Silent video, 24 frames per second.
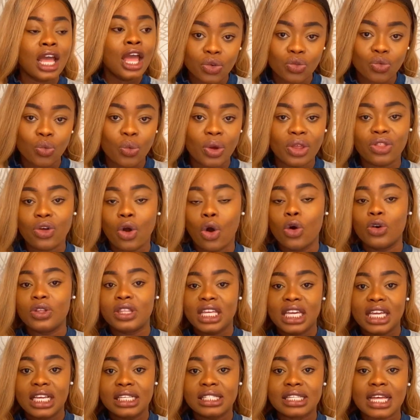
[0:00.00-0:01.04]
With all
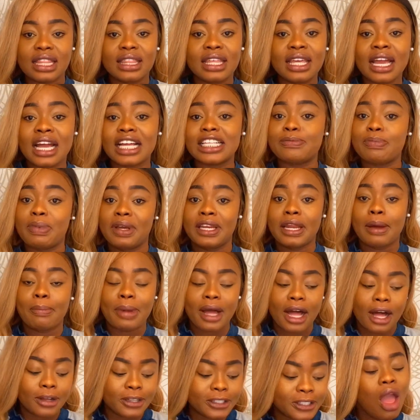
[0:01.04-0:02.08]
these, I think I spend
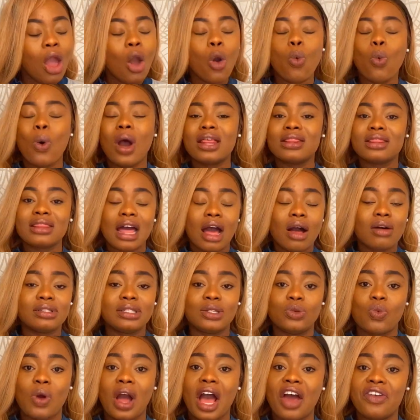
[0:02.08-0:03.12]
about
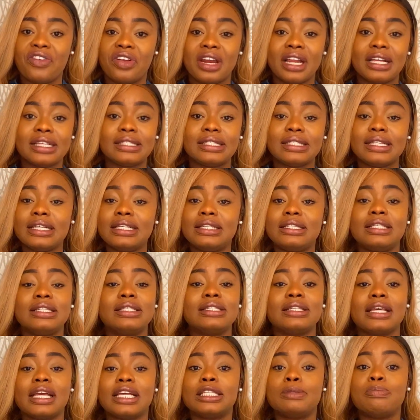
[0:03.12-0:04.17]

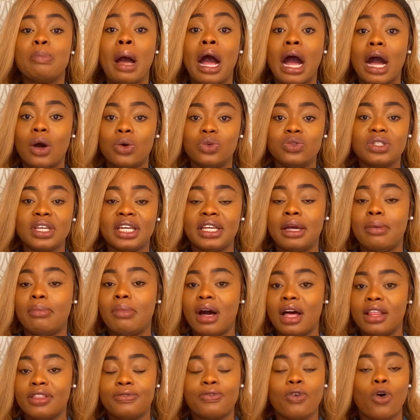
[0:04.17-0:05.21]
£1,166 in a
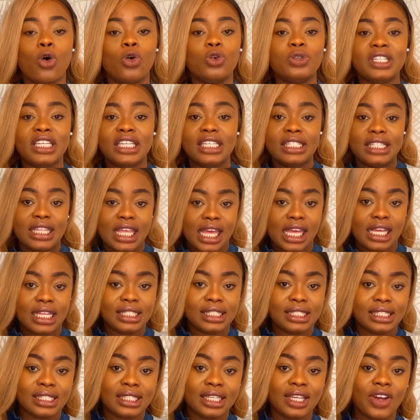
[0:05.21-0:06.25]
month for all these
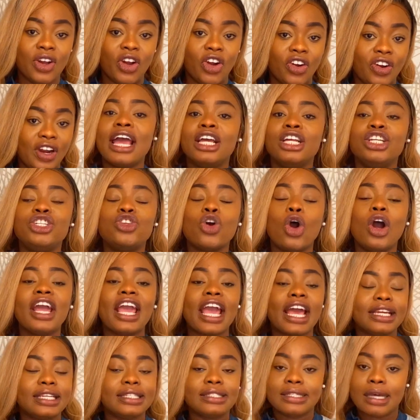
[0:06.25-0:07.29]
things. All right. Don't
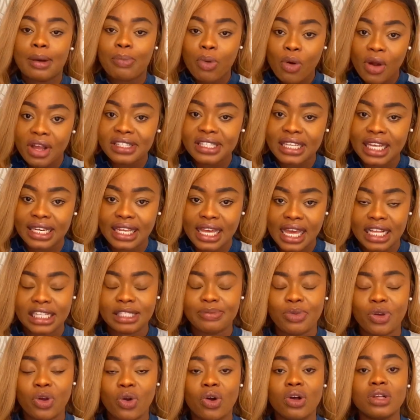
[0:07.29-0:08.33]
get disappointed yet,
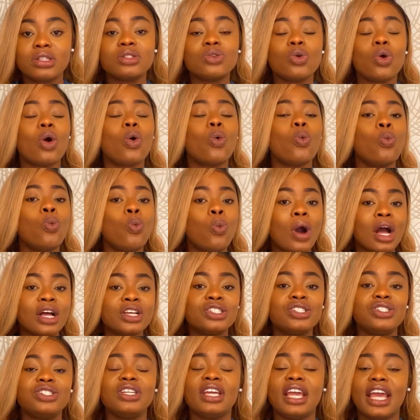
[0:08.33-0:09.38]
because
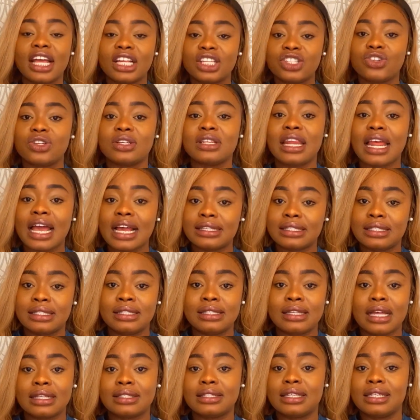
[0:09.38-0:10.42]
once you get your license
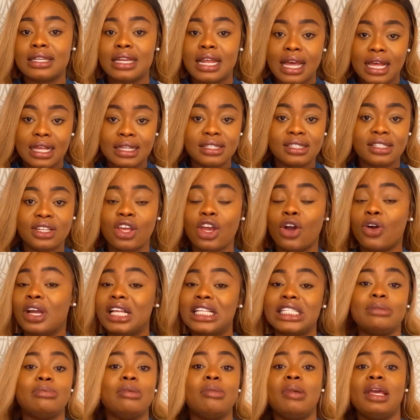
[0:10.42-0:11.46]
as a nurse, you're going
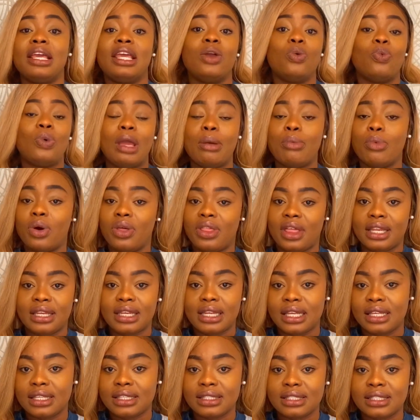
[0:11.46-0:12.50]
to be making way more than
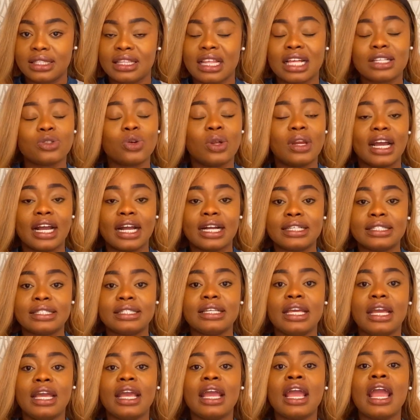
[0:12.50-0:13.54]
this. That's all I can
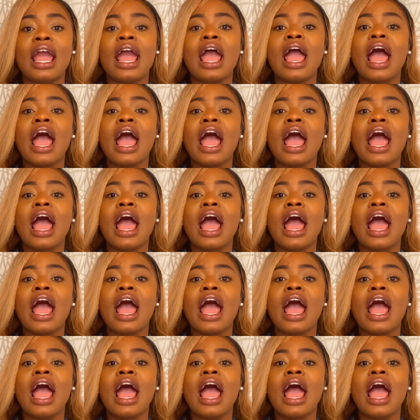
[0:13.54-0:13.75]
say.